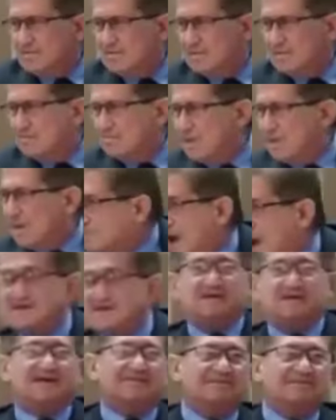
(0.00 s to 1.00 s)
baptize
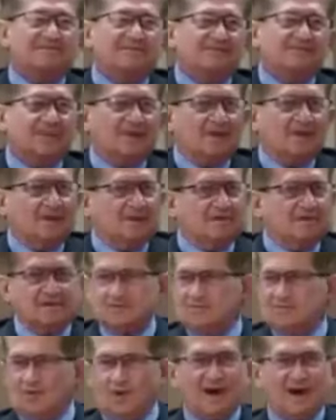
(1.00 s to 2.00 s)
him. He says,
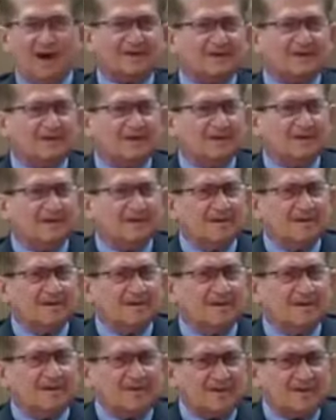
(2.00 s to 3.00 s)
what?
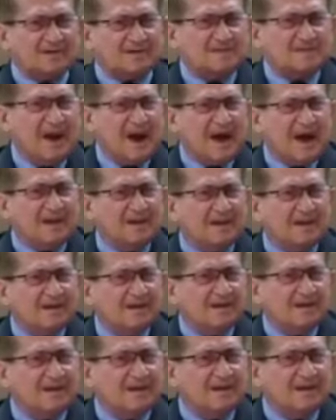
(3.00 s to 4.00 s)
This man?
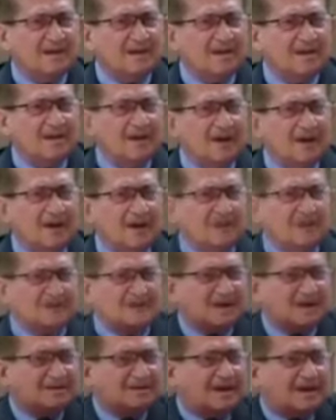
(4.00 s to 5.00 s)
He's
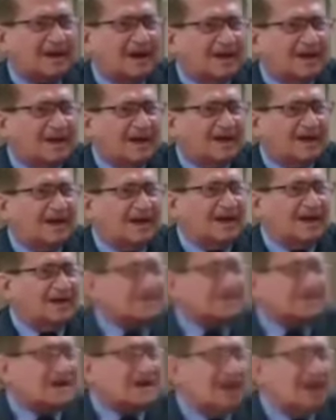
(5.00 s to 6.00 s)
a killer. He
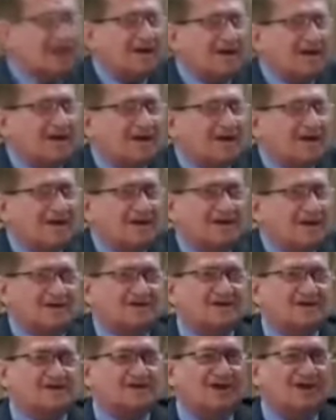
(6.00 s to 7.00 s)

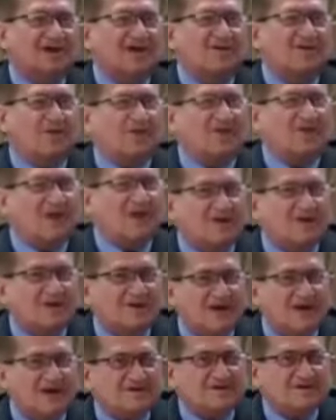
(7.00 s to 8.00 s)
says, what the Lord
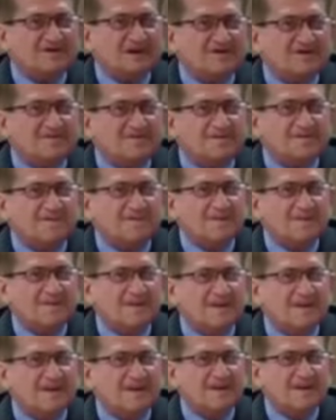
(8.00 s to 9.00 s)
answer?
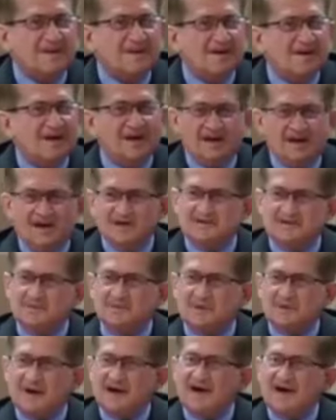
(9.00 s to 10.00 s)
He's
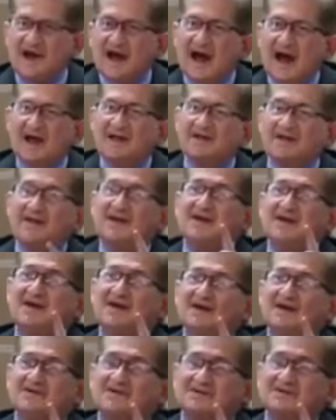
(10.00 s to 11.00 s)
praying and he
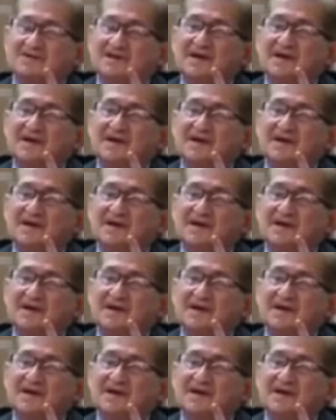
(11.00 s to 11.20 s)
is